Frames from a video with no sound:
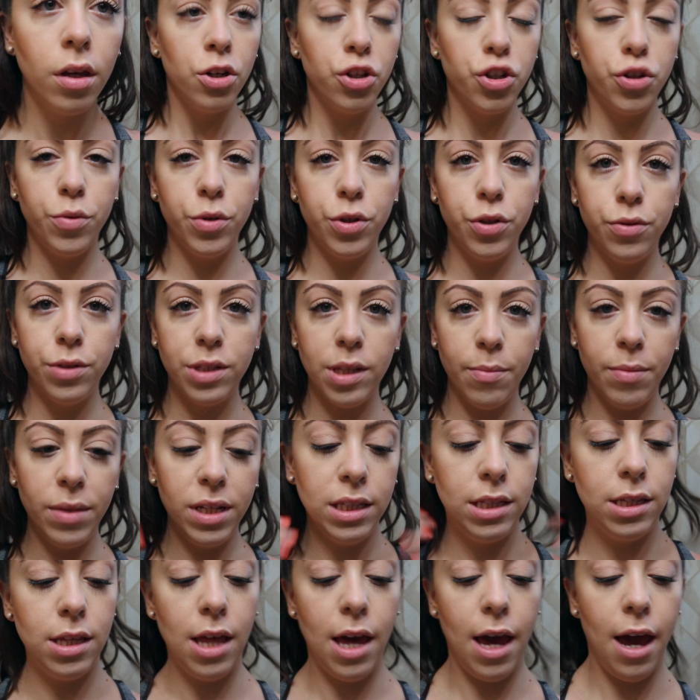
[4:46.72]
Should we do something
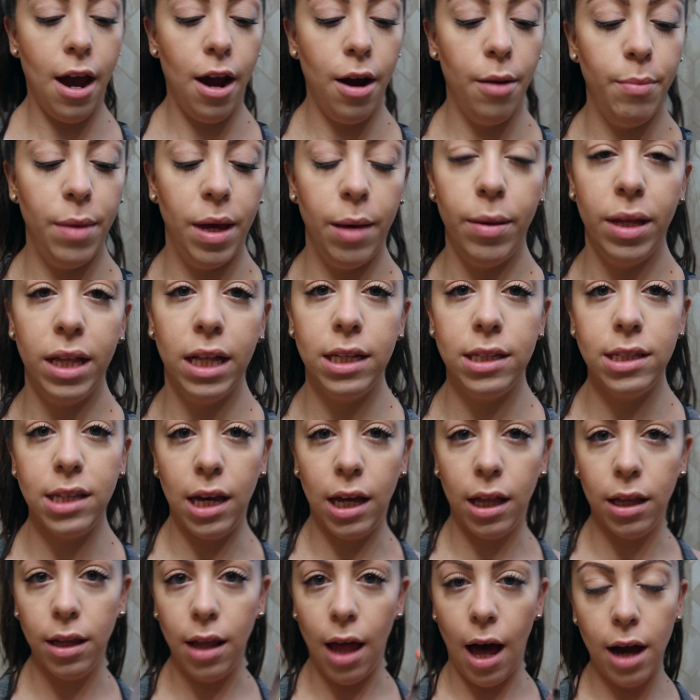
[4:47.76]
to the hair? Maybe let's like
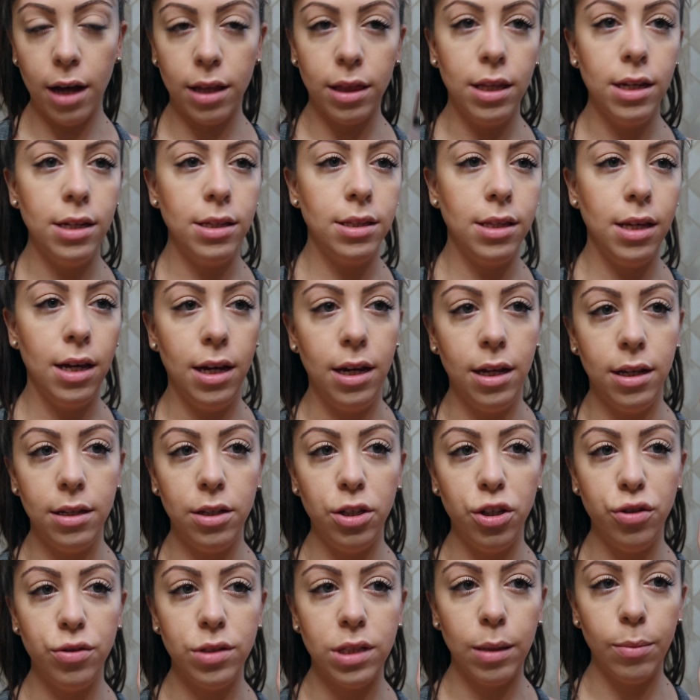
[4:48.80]
lock this in
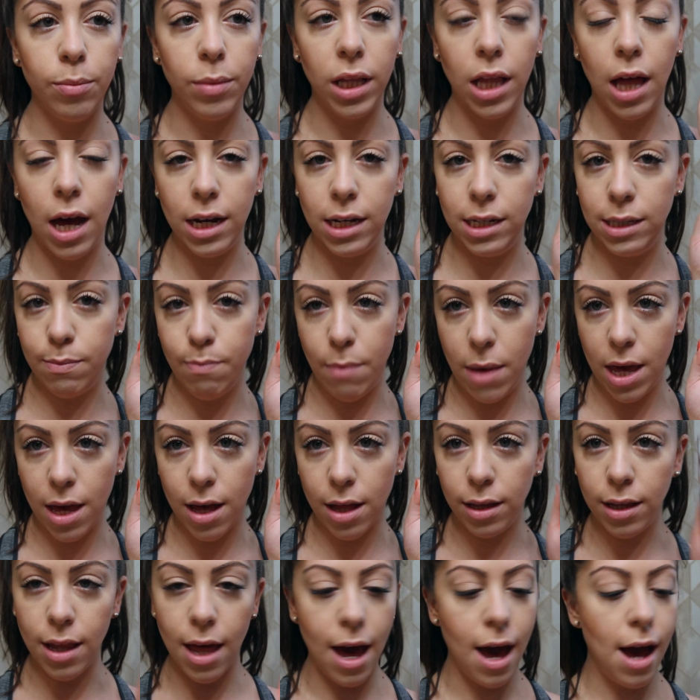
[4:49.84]
using Milani's Make
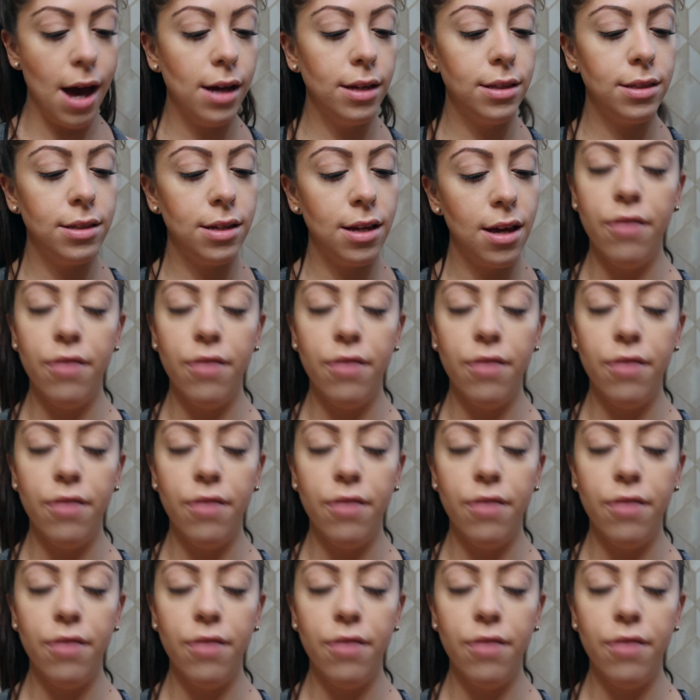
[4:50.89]
It Last.